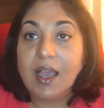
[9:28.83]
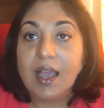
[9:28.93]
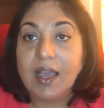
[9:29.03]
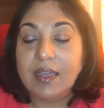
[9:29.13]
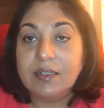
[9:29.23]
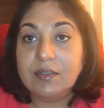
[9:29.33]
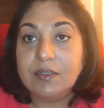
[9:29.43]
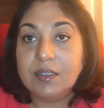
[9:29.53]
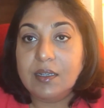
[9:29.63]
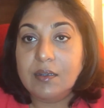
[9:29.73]

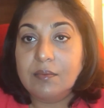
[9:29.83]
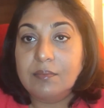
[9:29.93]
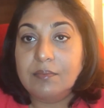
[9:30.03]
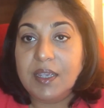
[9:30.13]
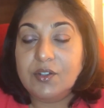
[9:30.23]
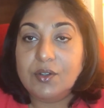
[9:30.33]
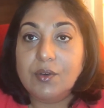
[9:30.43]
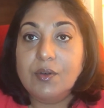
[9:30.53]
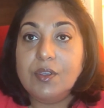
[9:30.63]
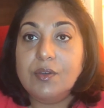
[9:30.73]
and make
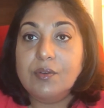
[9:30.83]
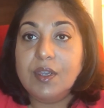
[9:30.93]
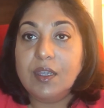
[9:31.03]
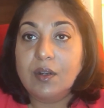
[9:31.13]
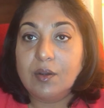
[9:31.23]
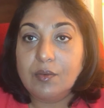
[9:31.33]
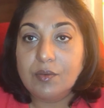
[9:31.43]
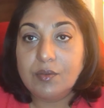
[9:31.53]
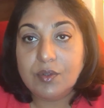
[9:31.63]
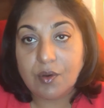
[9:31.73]
sure you
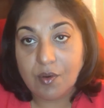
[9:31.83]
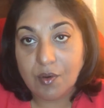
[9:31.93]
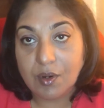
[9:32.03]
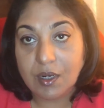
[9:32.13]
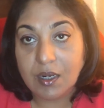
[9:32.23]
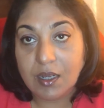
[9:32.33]
include all